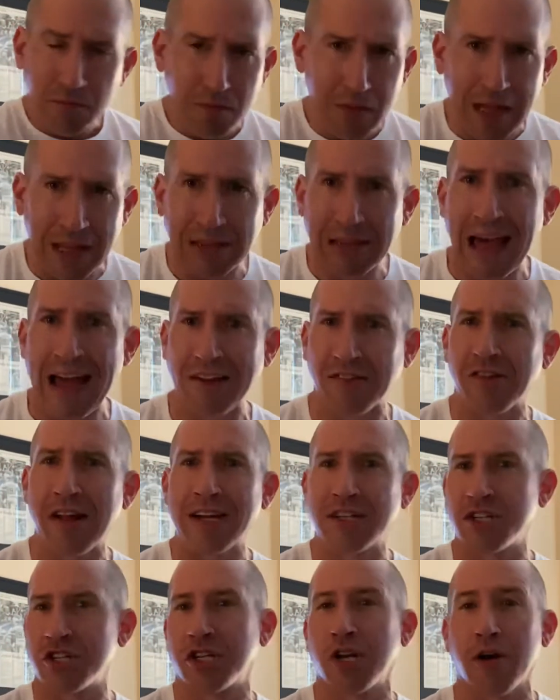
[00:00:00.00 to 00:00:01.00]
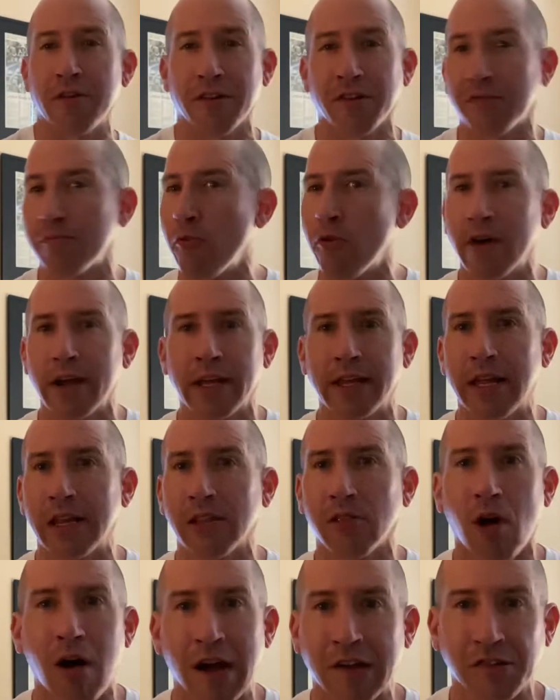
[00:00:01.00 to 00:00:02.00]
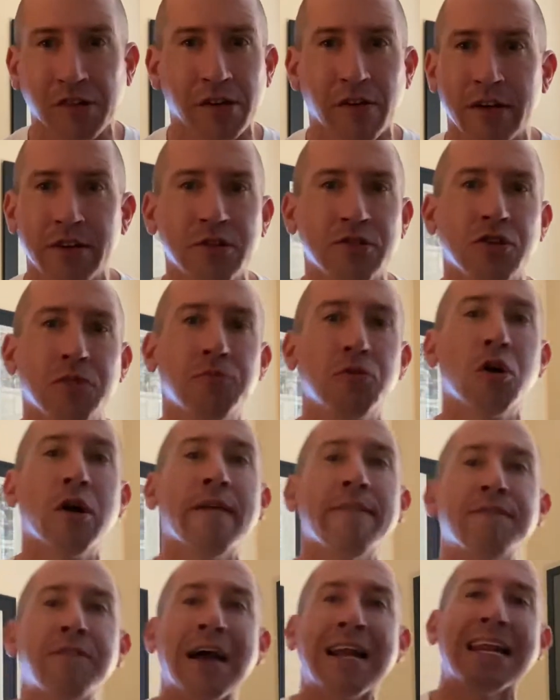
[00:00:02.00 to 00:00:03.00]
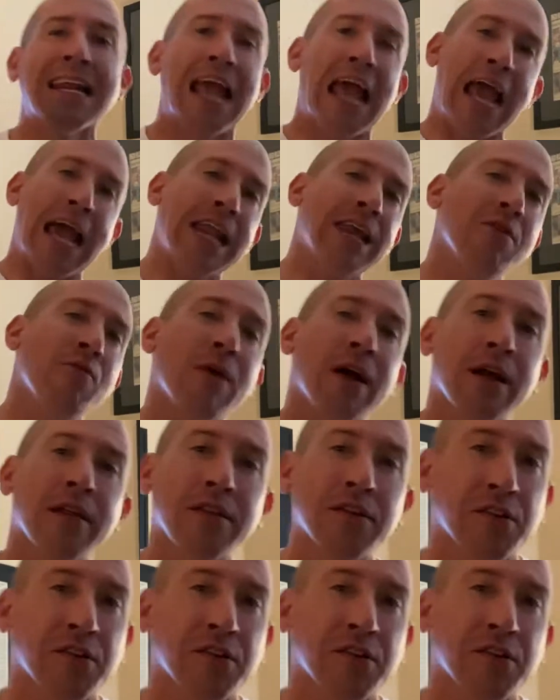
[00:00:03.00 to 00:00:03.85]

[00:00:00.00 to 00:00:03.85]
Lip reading: last night to show this morning and then lost it on YouTube. Couldn't find it anywhere this